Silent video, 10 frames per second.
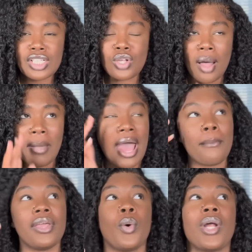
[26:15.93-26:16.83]
I'm
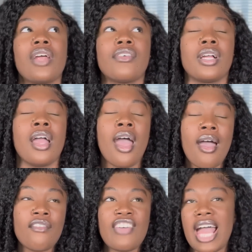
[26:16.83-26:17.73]
happy or whatever.
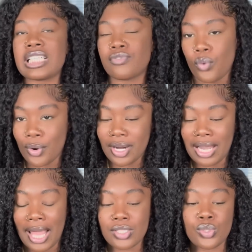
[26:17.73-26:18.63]
Fast forward
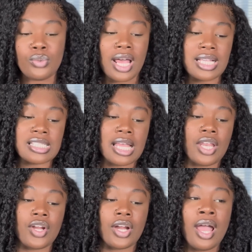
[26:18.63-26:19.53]
like 2 days
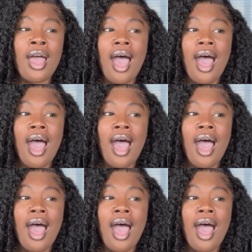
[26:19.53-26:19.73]
later,